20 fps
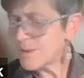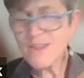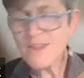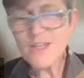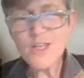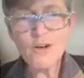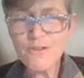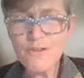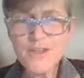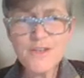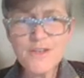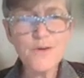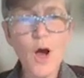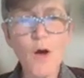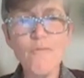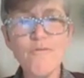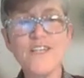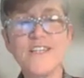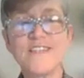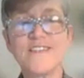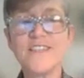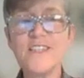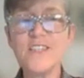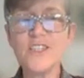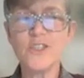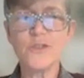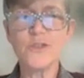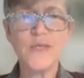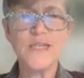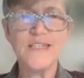But the obvious
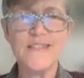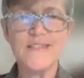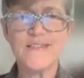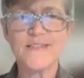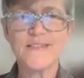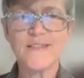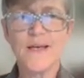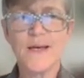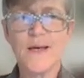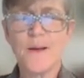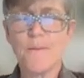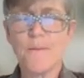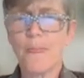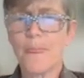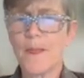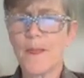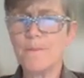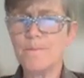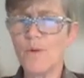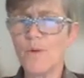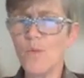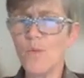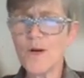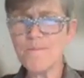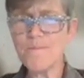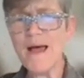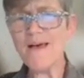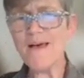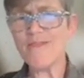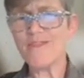issue is, but what
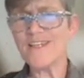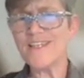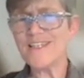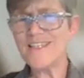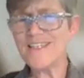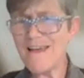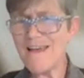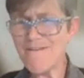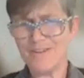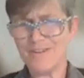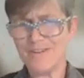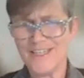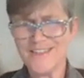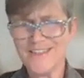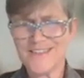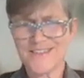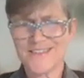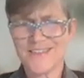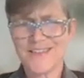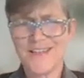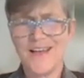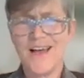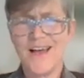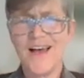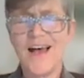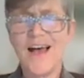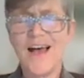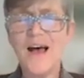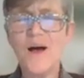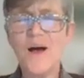about the definites?
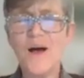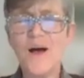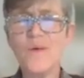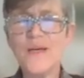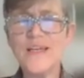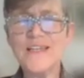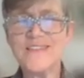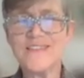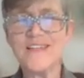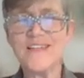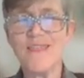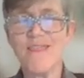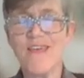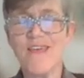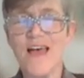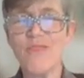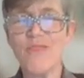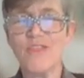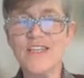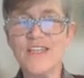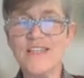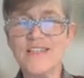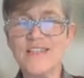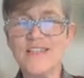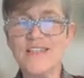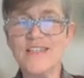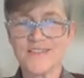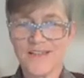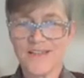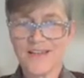how is it that
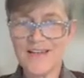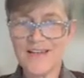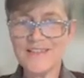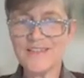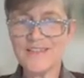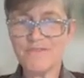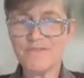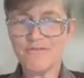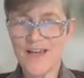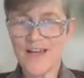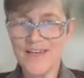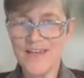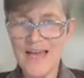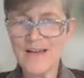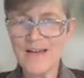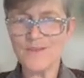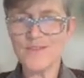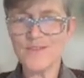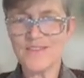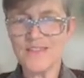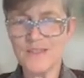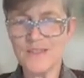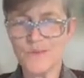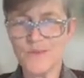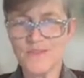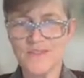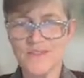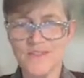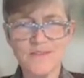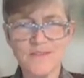these classifier noun
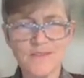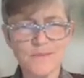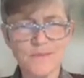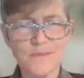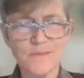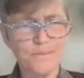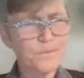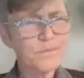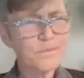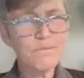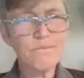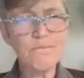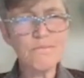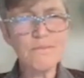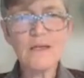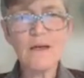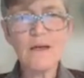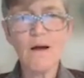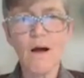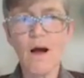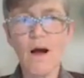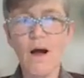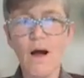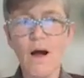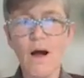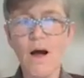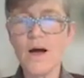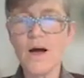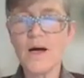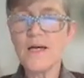sequences
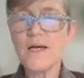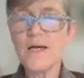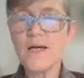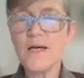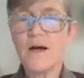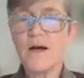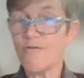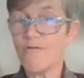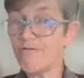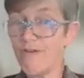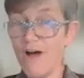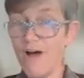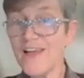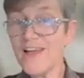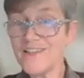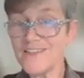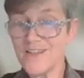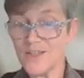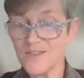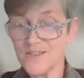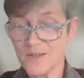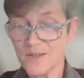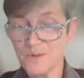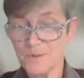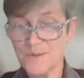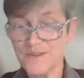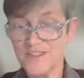are, are fine in that